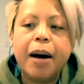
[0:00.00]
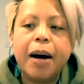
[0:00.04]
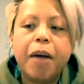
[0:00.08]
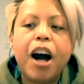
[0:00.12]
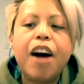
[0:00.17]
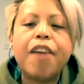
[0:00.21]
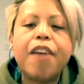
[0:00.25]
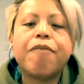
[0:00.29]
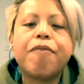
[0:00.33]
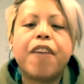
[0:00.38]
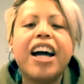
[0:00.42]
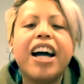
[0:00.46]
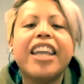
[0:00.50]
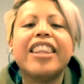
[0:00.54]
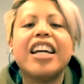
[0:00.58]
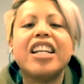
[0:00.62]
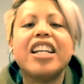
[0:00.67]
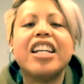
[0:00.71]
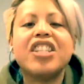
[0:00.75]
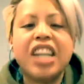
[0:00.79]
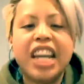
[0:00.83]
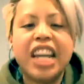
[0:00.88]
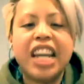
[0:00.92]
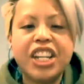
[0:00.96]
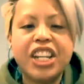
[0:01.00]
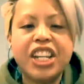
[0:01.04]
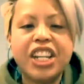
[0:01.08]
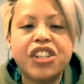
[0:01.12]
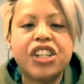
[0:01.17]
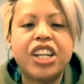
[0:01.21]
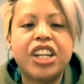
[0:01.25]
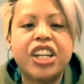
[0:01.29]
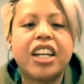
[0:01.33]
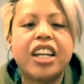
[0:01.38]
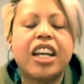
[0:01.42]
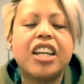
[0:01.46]
I find that
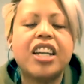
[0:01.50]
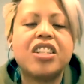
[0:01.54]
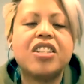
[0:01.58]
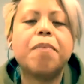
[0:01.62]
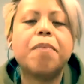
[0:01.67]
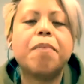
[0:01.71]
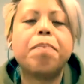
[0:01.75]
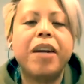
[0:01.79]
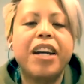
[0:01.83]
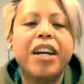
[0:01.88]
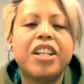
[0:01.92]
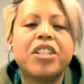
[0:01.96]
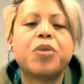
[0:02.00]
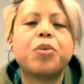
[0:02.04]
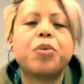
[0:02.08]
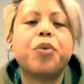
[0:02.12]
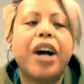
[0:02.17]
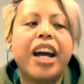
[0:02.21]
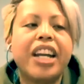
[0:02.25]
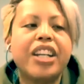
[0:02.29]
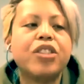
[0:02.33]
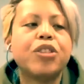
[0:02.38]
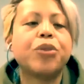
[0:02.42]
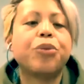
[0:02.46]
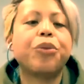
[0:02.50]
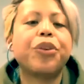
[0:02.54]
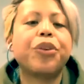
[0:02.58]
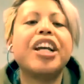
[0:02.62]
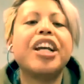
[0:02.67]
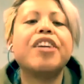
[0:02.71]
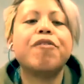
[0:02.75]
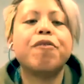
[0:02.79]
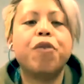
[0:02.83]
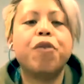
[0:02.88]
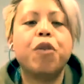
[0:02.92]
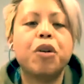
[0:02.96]
teaching is the best
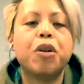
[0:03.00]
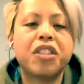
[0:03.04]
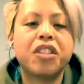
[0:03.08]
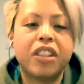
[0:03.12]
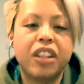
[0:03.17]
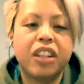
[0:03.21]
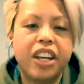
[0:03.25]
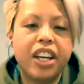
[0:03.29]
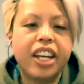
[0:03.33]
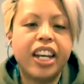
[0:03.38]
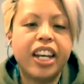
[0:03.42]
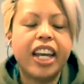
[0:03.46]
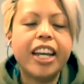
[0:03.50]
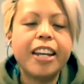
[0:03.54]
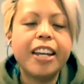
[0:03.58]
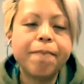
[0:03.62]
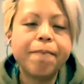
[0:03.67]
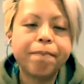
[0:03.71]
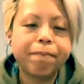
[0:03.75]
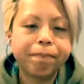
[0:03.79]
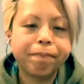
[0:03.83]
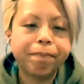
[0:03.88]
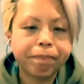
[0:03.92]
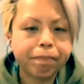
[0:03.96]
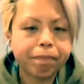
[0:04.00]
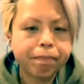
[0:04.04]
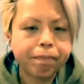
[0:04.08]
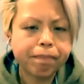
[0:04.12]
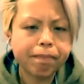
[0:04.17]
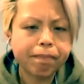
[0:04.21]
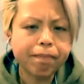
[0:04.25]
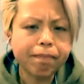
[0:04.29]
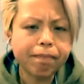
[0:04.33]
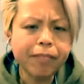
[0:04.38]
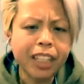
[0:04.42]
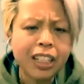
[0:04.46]
way to reinforce learning.
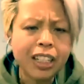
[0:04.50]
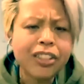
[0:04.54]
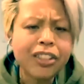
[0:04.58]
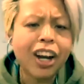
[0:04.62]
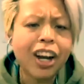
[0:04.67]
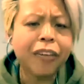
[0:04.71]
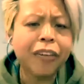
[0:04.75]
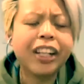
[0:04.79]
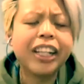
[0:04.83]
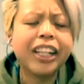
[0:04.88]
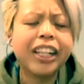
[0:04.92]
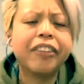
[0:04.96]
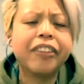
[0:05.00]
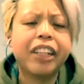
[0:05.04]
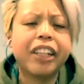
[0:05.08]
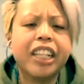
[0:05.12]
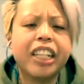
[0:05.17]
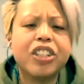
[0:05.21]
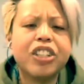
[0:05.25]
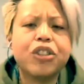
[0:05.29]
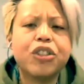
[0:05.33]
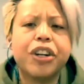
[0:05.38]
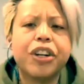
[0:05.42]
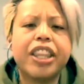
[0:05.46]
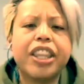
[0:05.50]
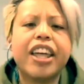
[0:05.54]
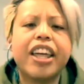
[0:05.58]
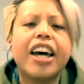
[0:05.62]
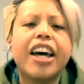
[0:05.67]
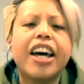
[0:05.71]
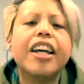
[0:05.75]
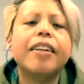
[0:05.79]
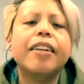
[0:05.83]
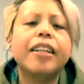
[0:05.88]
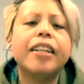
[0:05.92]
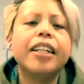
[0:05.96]
So I really, really enjoyed
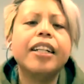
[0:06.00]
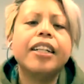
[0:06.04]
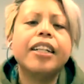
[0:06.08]
that.